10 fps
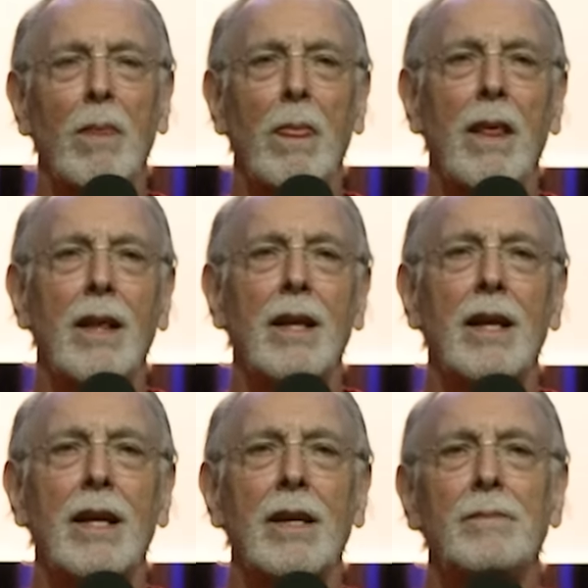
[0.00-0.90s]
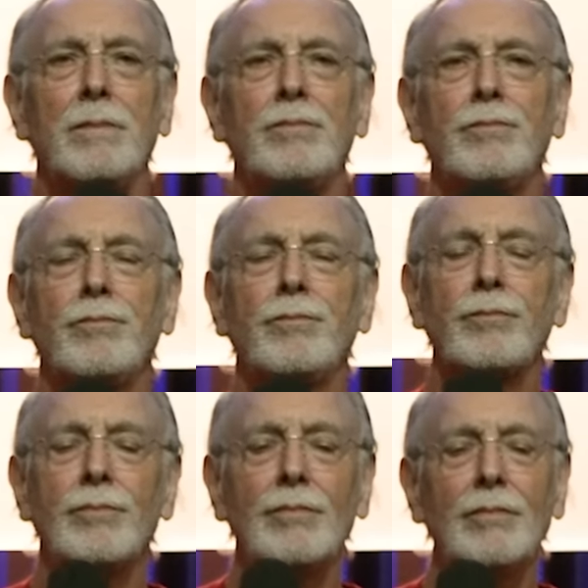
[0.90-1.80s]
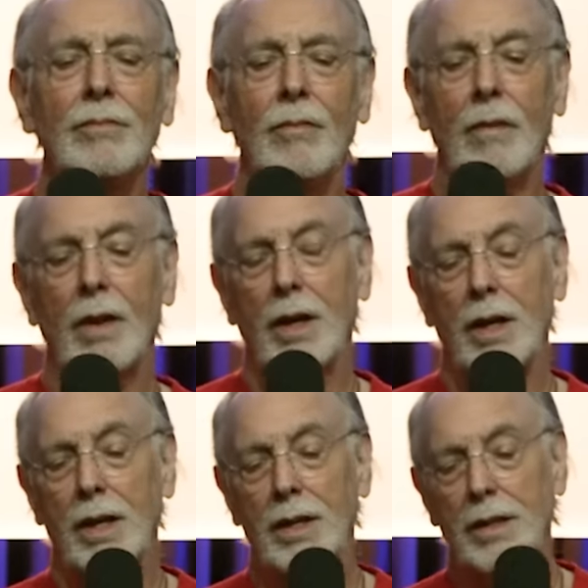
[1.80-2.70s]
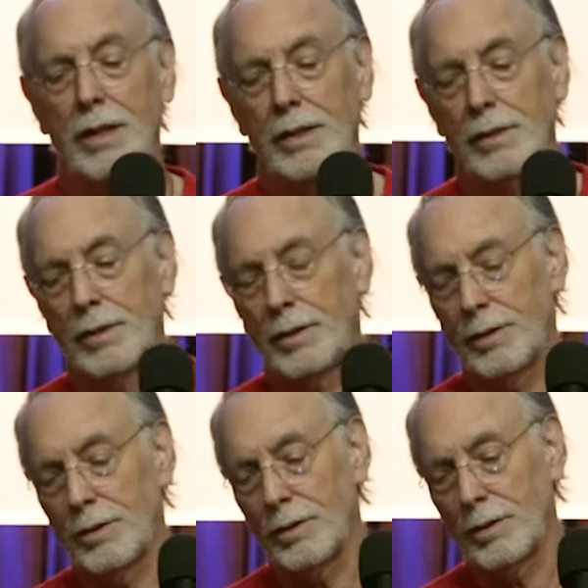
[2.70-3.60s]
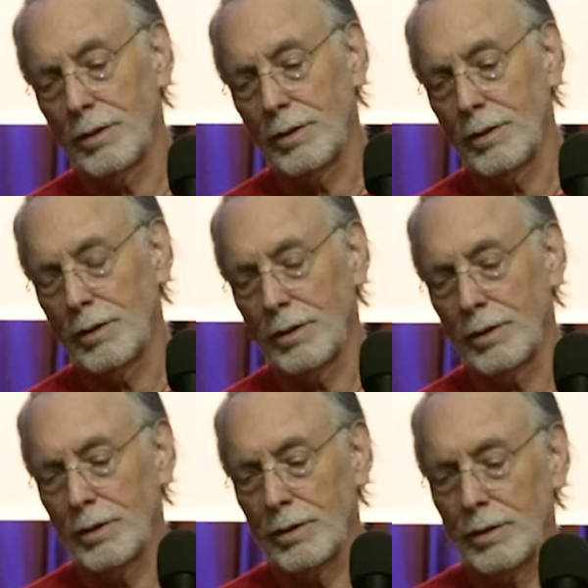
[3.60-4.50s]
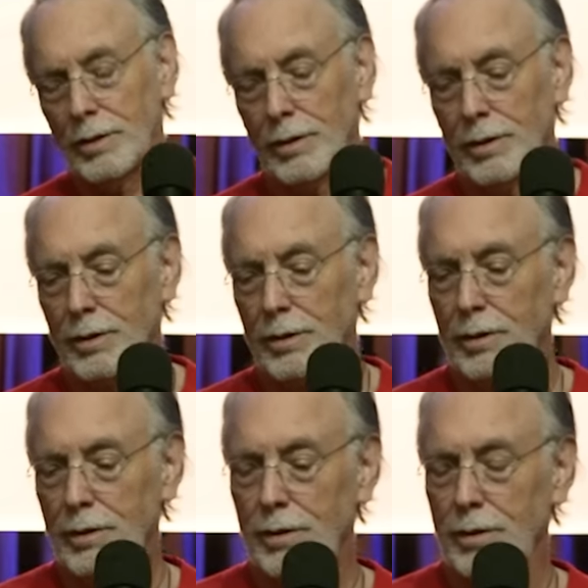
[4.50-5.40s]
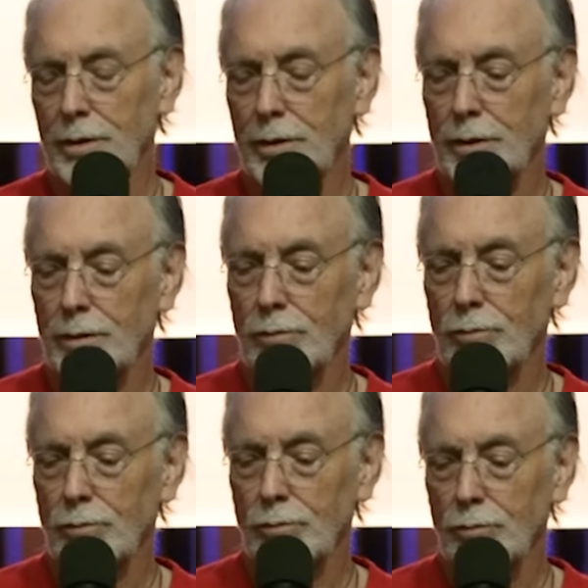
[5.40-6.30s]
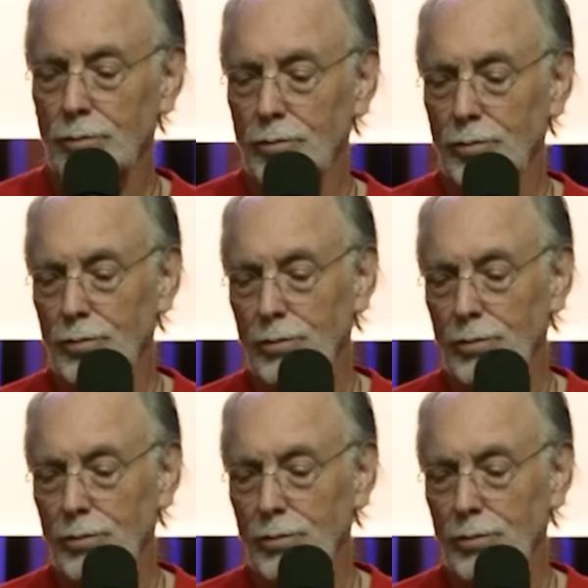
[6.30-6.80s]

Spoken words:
[no speech]